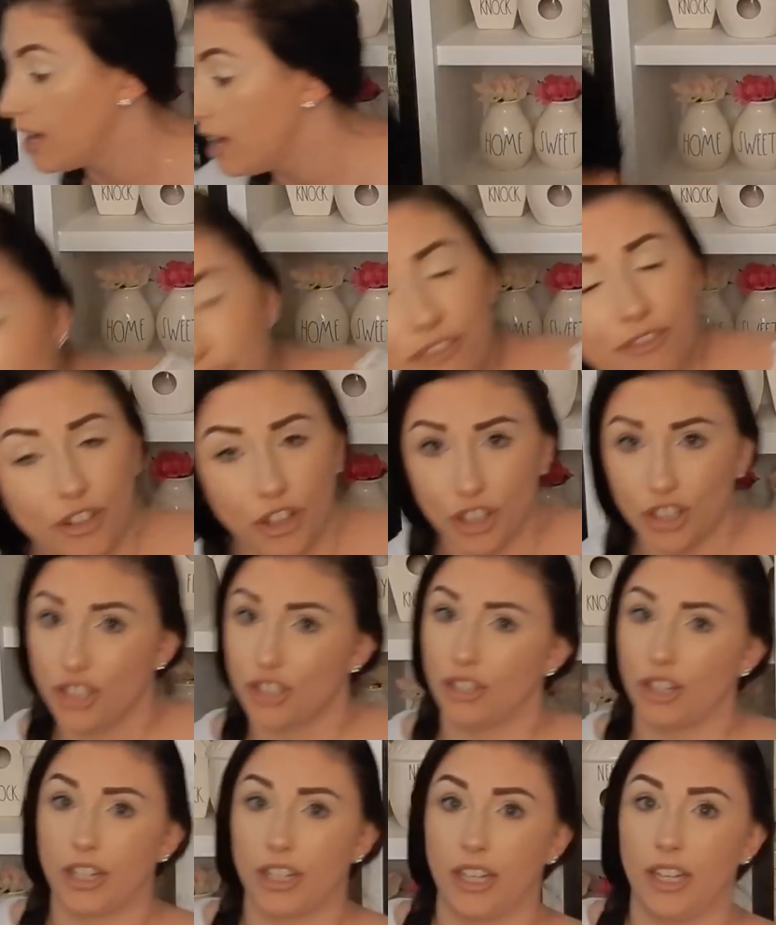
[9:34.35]
When I first
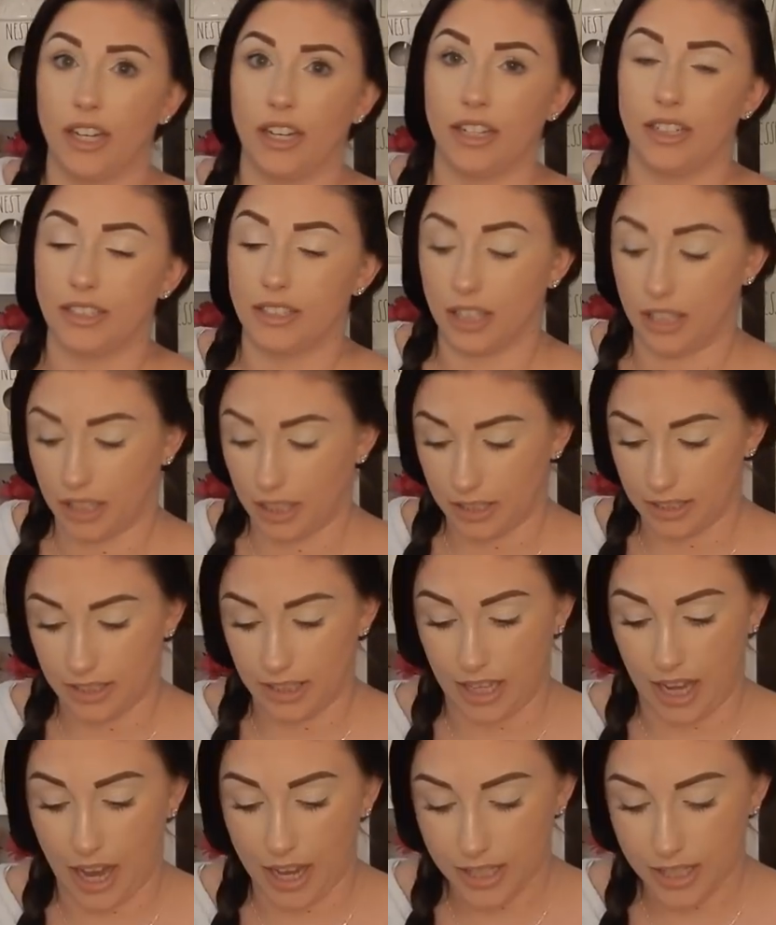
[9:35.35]
started Dunn hunting,